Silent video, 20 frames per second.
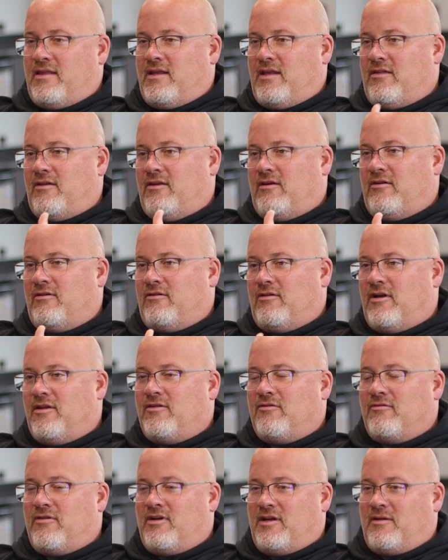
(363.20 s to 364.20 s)
and then their
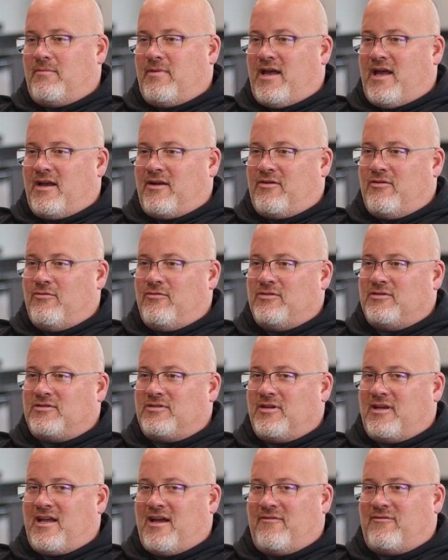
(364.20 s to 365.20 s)
other running back, who was
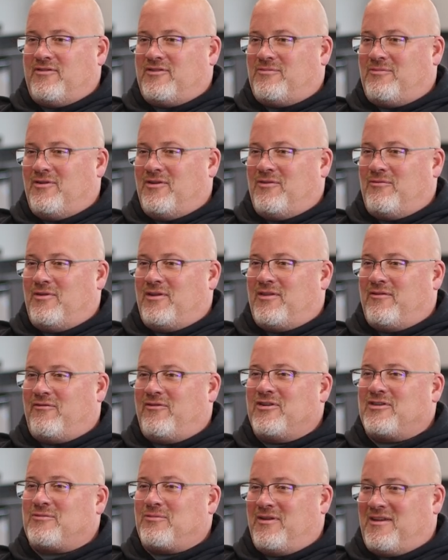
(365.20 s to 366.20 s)
the conference player of the week the
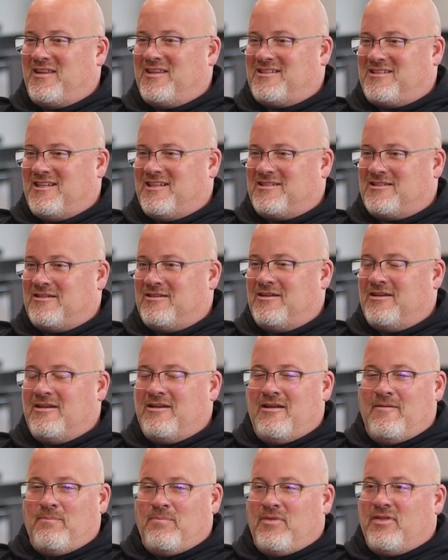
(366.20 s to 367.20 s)
first week of the season,
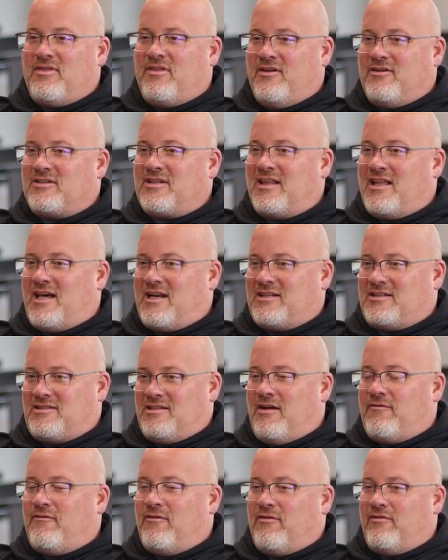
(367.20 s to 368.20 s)
there's a lot of
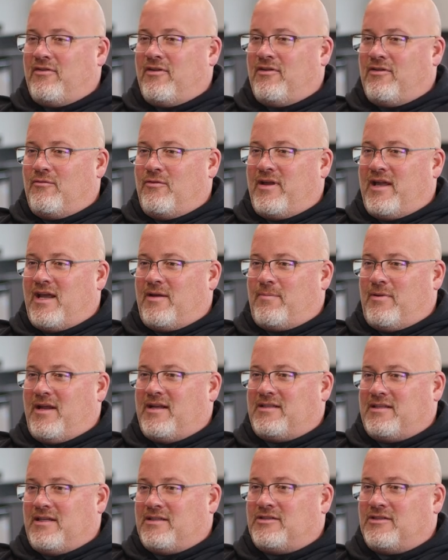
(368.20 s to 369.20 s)
stuff over there that we got to pay
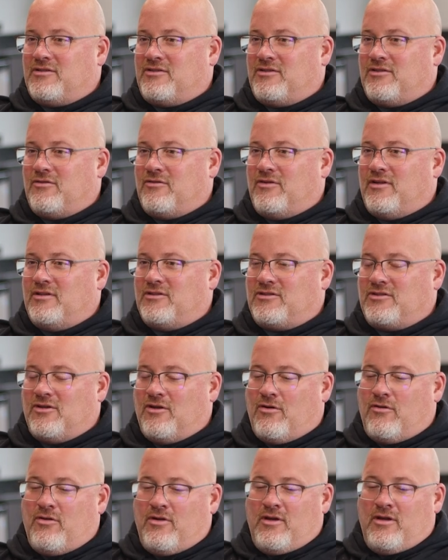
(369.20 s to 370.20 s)
attention to. And
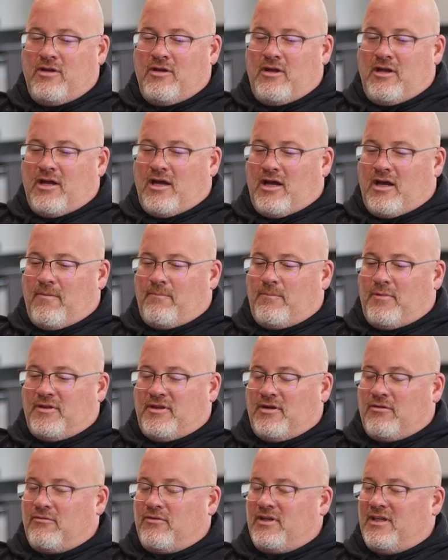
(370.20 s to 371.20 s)
so,
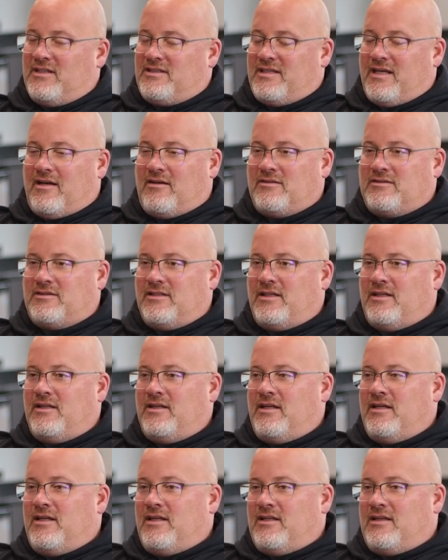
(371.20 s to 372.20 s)
but they're really talented.
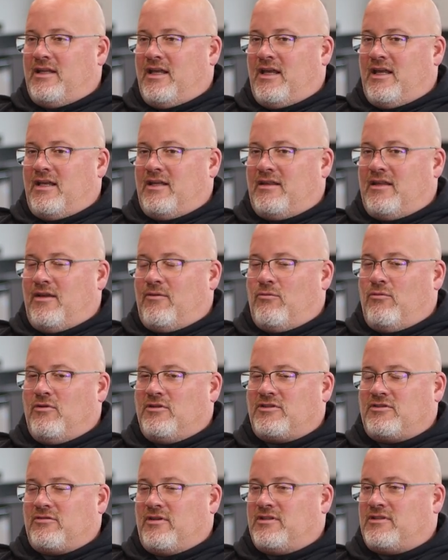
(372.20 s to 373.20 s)
They
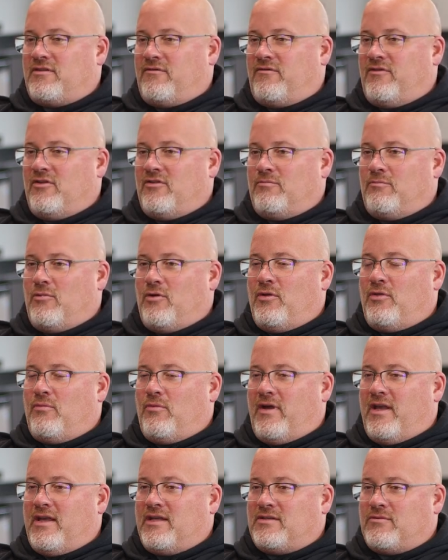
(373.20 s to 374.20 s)
will stretch the field both
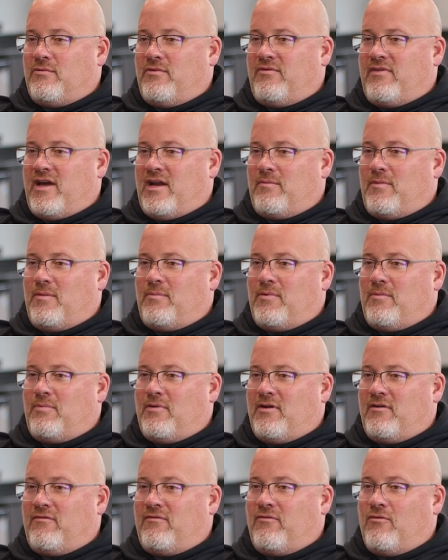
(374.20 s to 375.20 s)
ways, and we've got to be
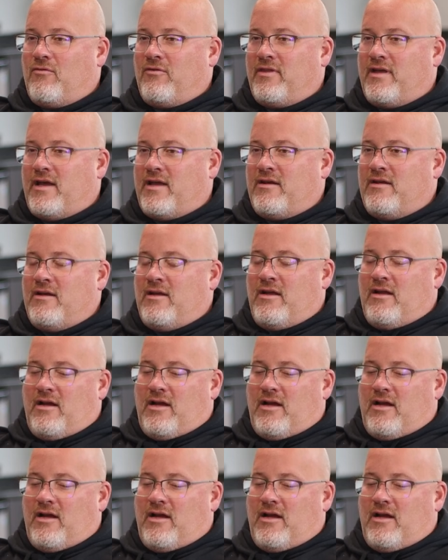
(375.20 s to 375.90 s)
prepared for that.